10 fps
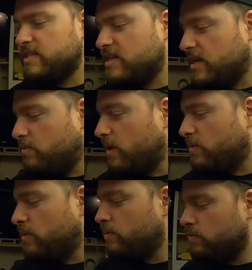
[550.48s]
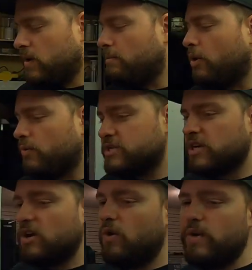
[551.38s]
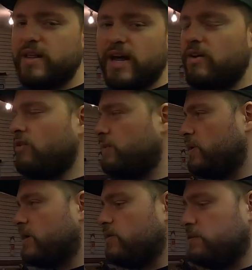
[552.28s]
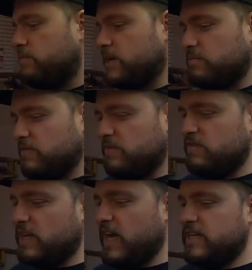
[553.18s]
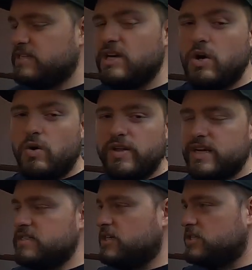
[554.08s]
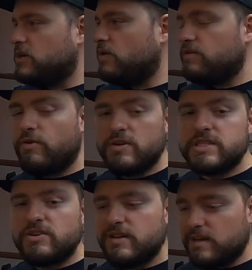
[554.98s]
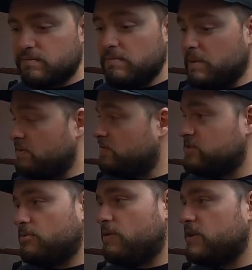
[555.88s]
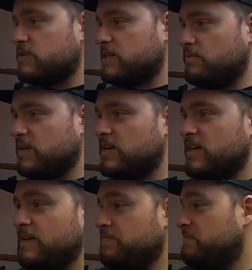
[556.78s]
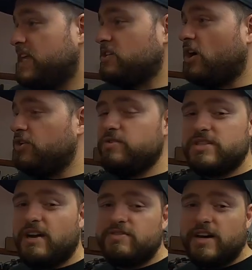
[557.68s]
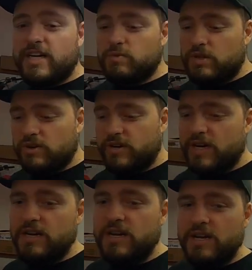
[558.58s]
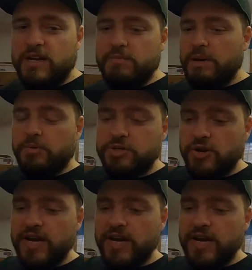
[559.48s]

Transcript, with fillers: you guys think, whether what motor we should go with. I don't know if we want to go with the big BP V8s, or like I said, just go with a four cylinder, yeah. like maybe even turbo or, or something. or something. I mean, that's all new stuff to us. We'd learn it, be able